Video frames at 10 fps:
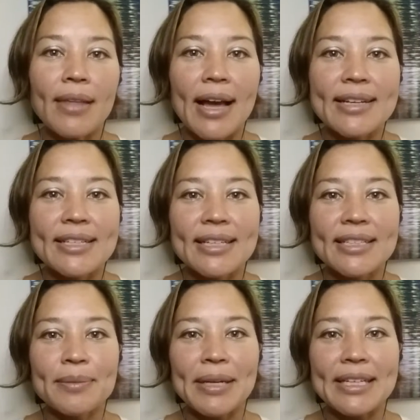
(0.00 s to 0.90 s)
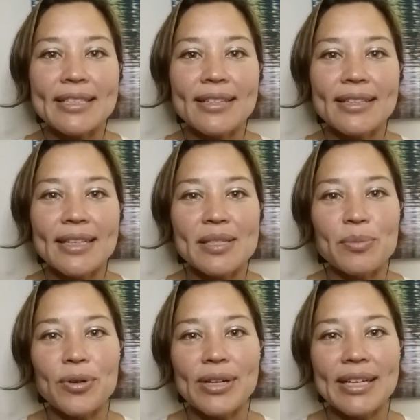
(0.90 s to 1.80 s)
I intended to make it till the next
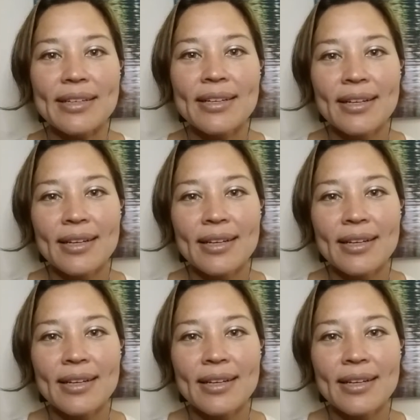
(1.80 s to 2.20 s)
morning.